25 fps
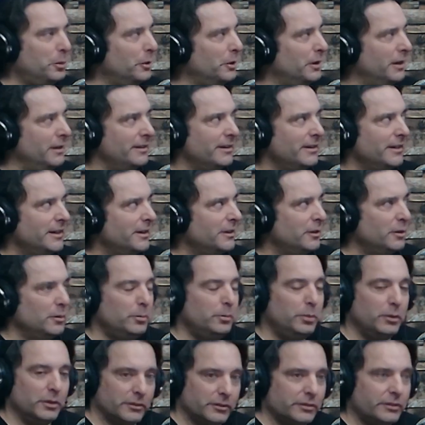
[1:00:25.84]
you put
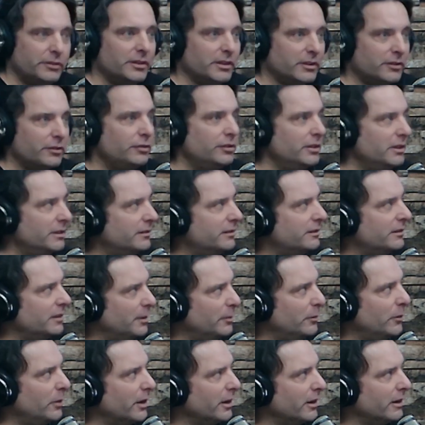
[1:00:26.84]
you put six sheets
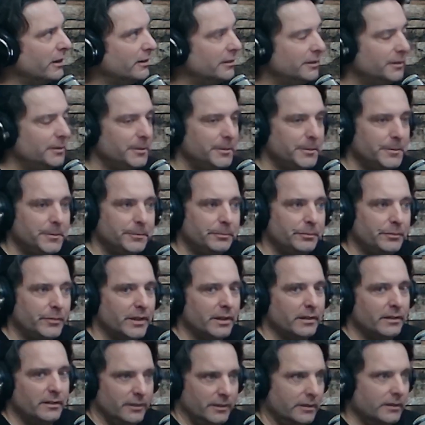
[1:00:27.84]
somewhere,
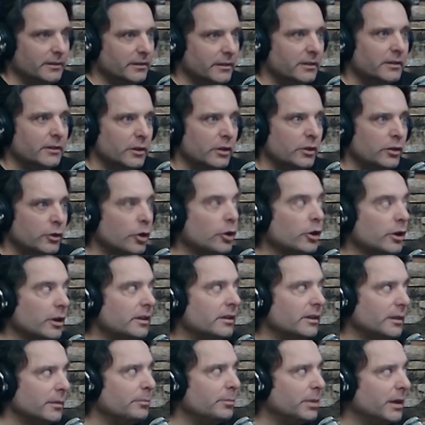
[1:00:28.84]
you're
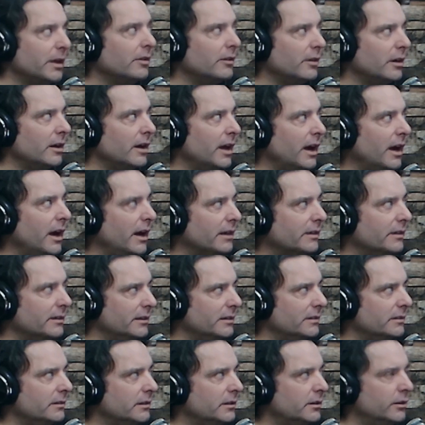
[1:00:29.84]
going to get better at
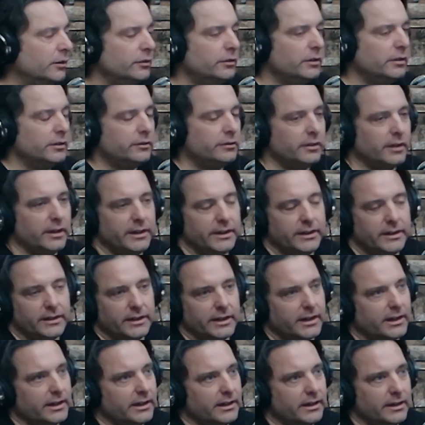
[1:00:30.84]
hockey because it's
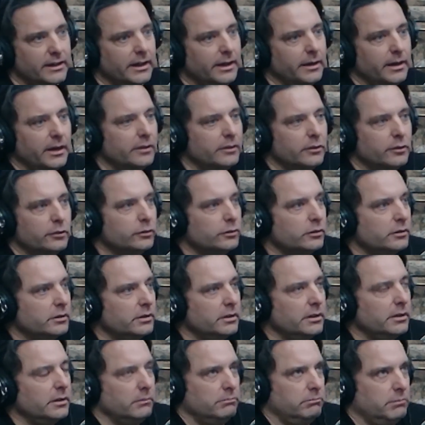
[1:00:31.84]
like uh, there's
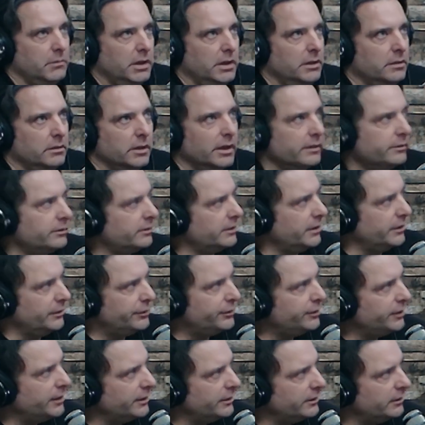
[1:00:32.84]
unless they
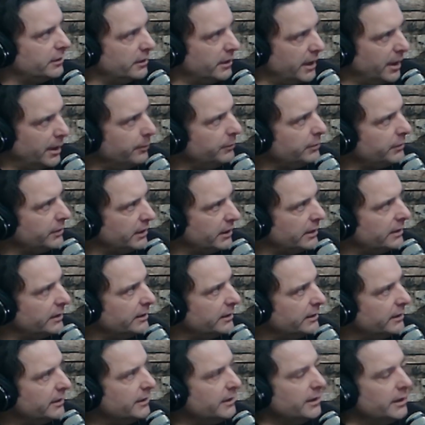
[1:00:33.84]
sit
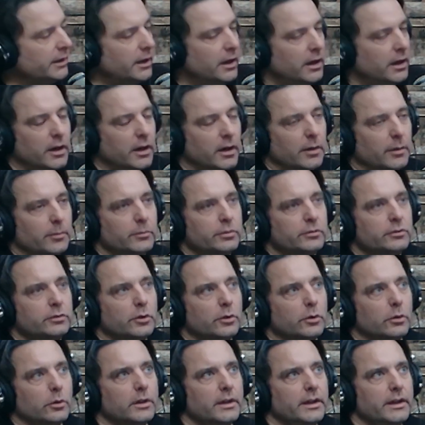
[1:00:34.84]
empty. Um,
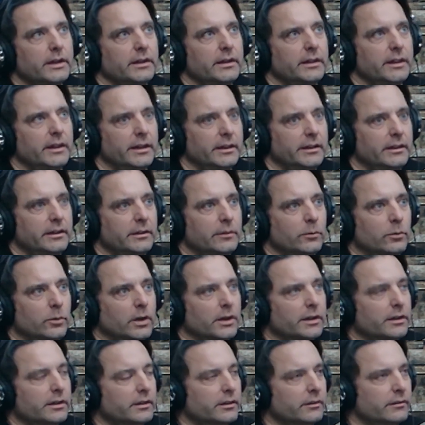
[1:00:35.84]
so it, it,
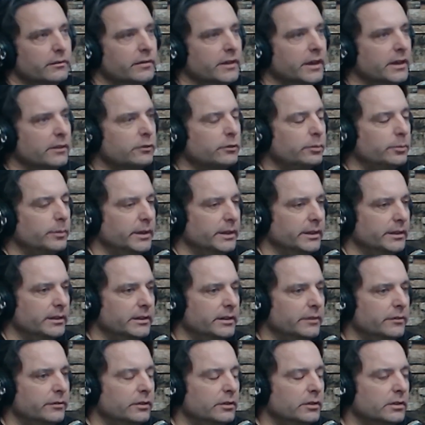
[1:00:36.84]
what an
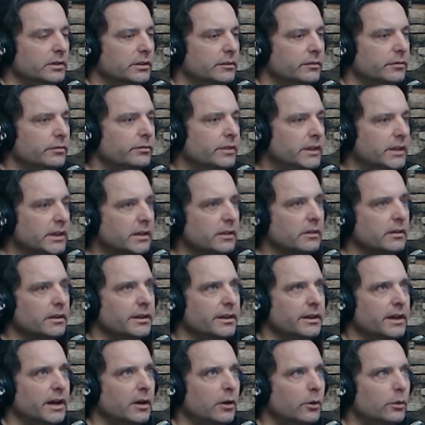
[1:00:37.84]
investment if you can
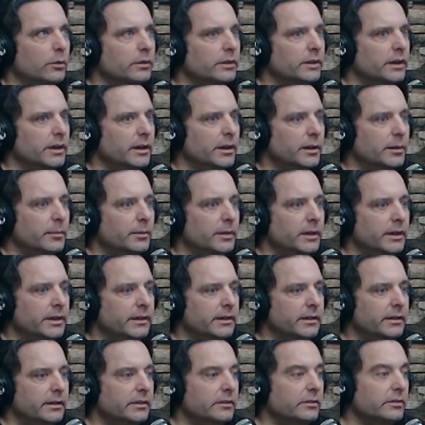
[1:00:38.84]
figure it out. Um,
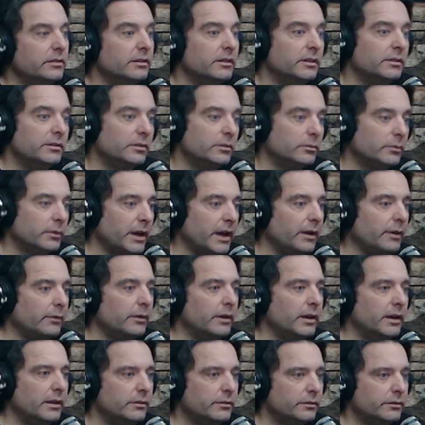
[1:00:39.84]
and it is a, it's a
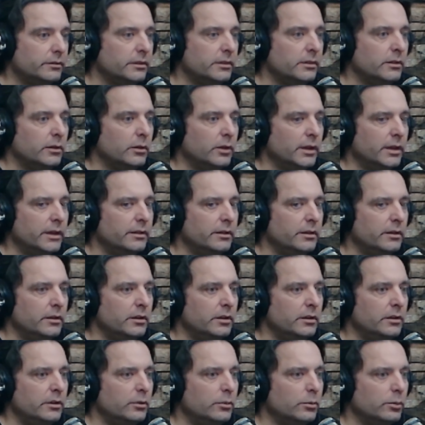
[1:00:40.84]
rat race, you know, and
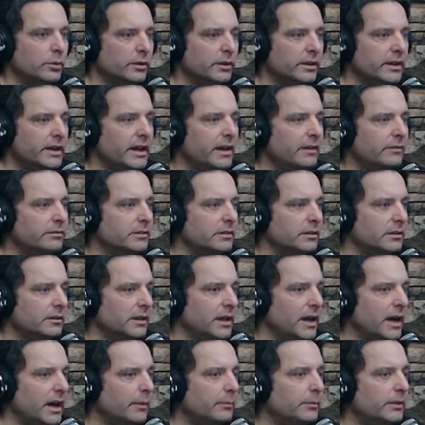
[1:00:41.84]
you, and you really have to
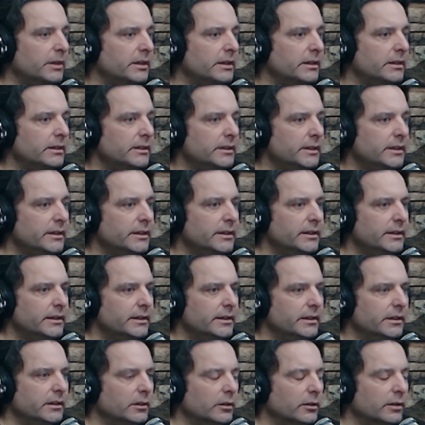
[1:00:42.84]
lobby.
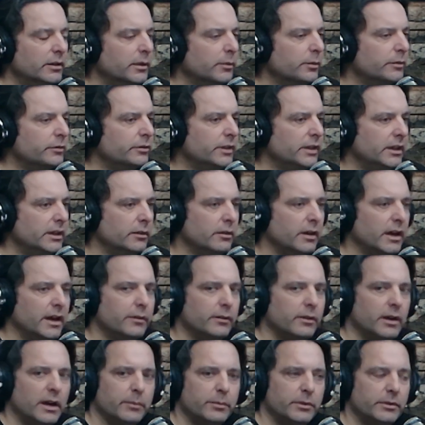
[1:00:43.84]
You know, they were saying
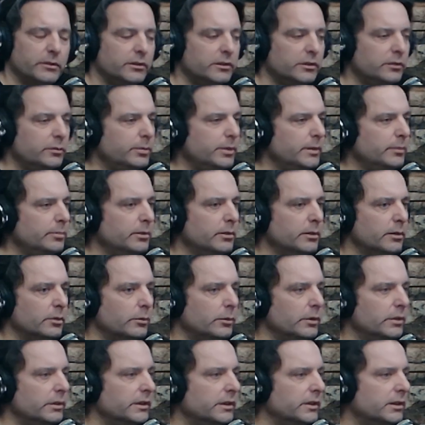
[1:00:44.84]
Grand Rapids, these people
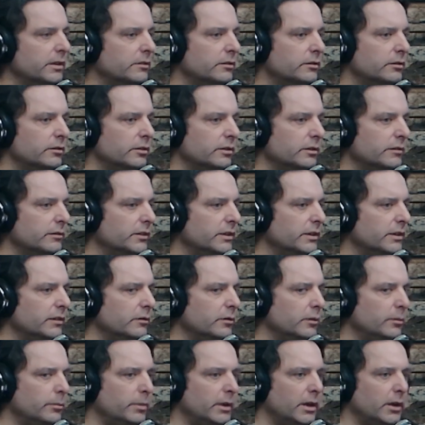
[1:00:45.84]
are really
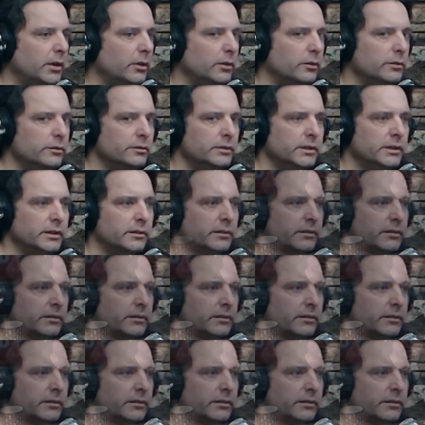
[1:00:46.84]
conservative about